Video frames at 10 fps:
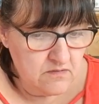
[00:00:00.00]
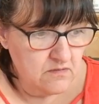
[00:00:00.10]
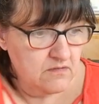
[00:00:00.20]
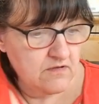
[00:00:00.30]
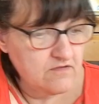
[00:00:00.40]
Oh,
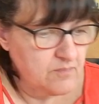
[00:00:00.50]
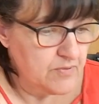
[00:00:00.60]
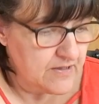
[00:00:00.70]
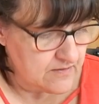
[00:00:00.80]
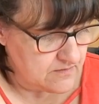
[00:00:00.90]
that's the
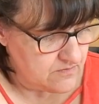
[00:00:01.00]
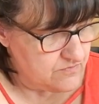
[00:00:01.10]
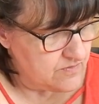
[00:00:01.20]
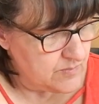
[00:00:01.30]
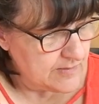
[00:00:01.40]
pattern.
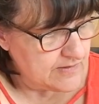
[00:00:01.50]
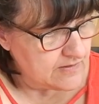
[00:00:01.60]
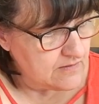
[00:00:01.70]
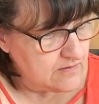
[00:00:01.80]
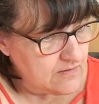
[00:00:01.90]
Who's it
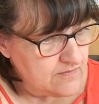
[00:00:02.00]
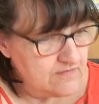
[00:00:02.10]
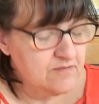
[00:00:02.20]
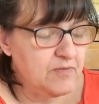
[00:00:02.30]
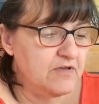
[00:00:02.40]
by? This
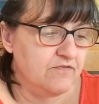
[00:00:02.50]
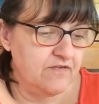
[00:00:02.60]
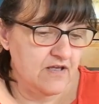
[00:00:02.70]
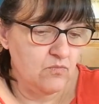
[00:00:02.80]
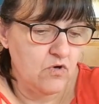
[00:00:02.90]
is by
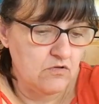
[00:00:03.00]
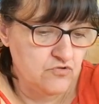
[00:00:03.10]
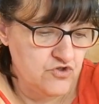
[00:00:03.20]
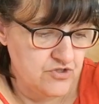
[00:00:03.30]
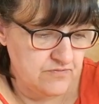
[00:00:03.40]
Faye
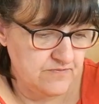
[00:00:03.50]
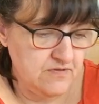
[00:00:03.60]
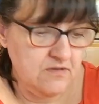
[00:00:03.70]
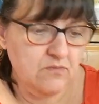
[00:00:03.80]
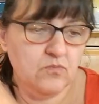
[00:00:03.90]
Walsh.
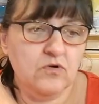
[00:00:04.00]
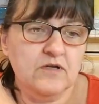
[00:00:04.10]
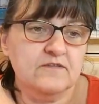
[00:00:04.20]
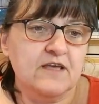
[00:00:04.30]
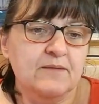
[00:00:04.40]
What a
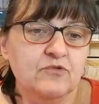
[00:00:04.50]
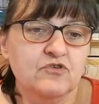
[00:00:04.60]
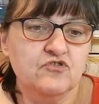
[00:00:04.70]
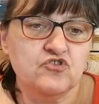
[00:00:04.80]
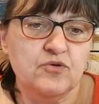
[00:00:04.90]
damn
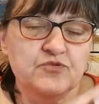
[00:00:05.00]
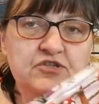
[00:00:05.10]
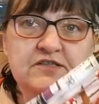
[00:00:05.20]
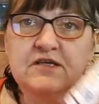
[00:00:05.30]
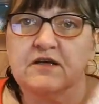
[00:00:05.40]
good job
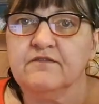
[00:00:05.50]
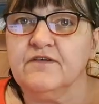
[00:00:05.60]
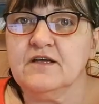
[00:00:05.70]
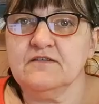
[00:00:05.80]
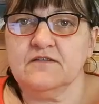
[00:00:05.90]
she's done.
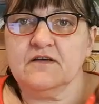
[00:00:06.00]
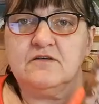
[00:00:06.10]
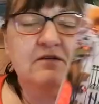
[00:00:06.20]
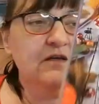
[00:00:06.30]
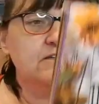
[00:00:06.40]
Faye's done
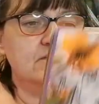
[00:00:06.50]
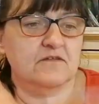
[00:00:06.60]
on this.